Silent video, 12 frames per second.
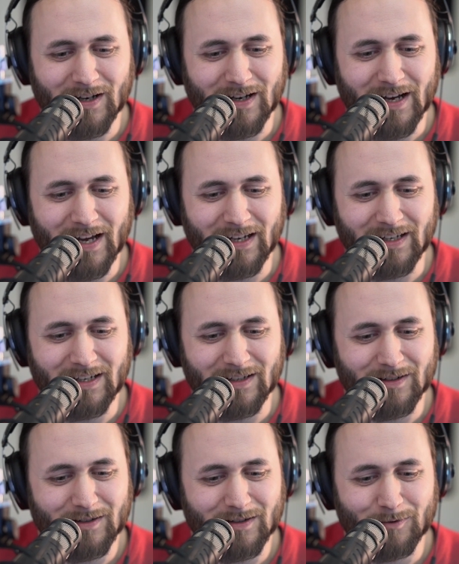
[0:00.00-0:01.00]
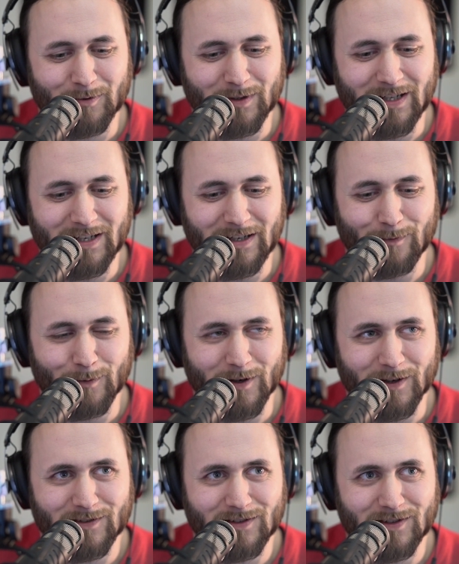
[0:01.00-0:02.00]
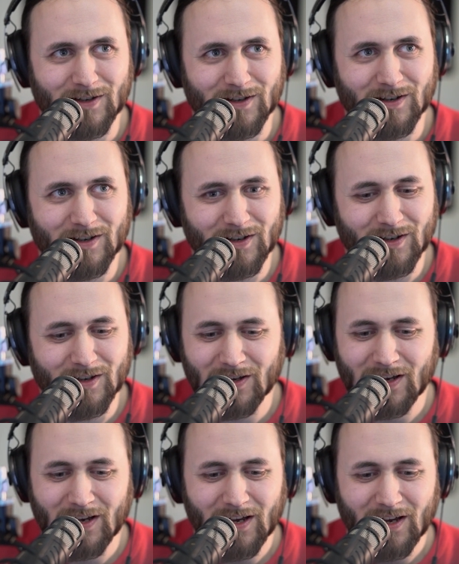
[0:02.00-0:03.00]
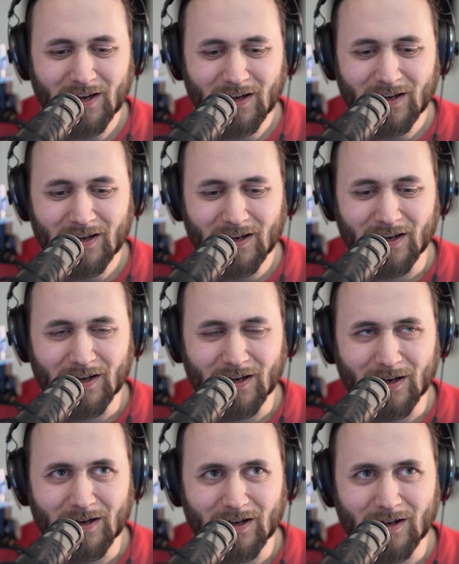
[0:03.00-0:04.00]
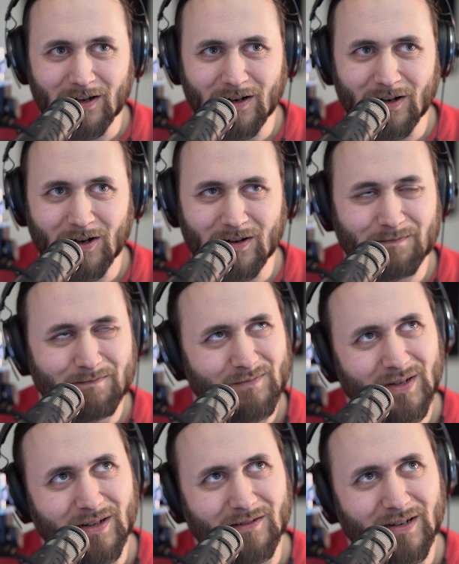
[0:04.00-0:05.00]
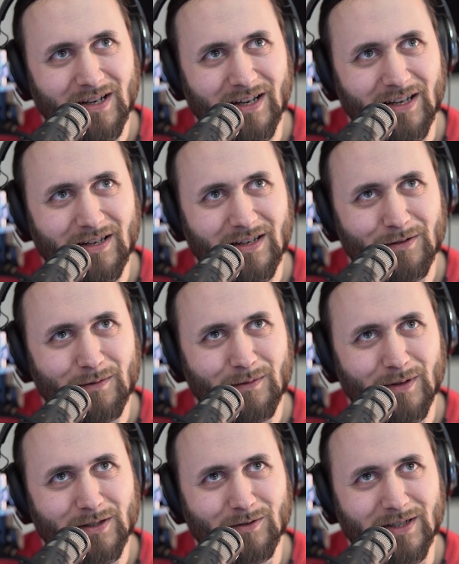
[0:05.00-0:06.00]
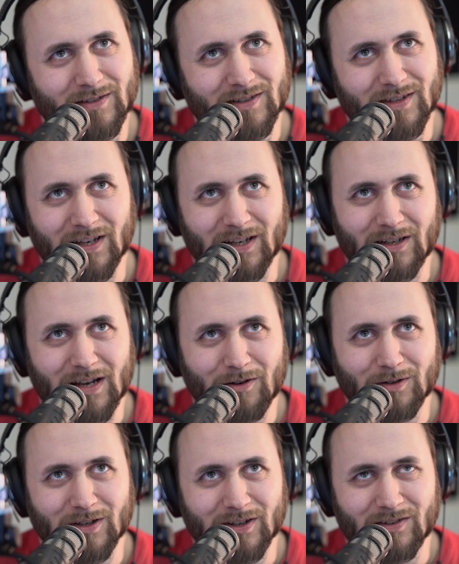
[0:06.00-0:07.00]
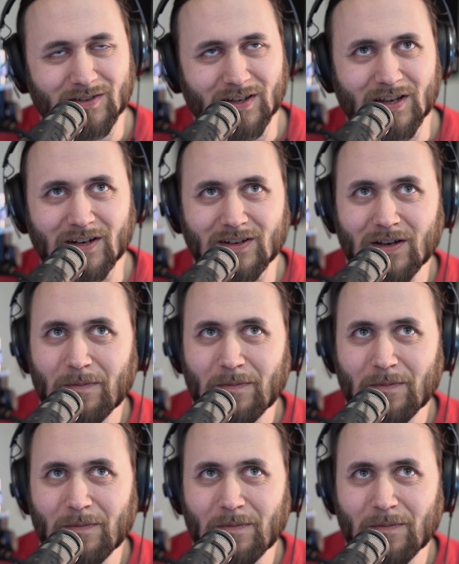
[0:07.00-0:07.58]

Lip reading: I really was like, what do I say? How do I say that?